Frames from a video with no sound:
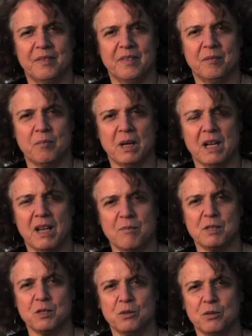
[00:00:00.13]
My name
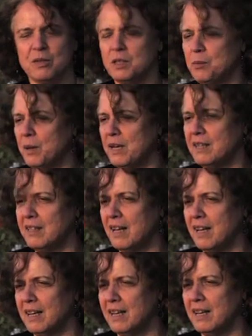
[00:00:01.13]
is Nurit
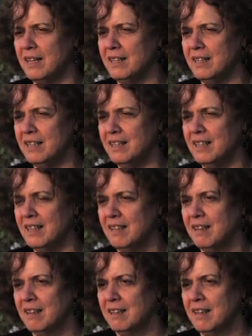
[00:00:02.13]
Peled-Elhanan,
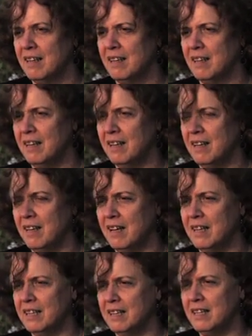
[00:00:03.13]
and
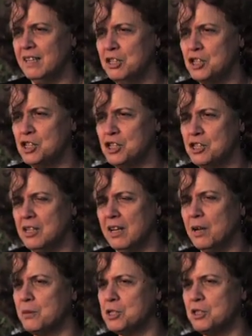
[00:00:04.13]
I teach
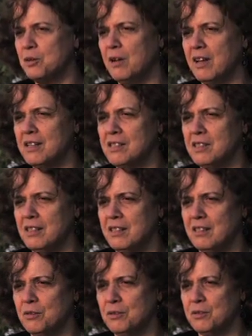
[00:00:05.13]
language education at
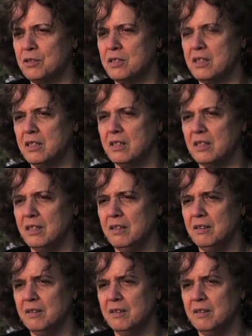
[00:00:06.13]
the university.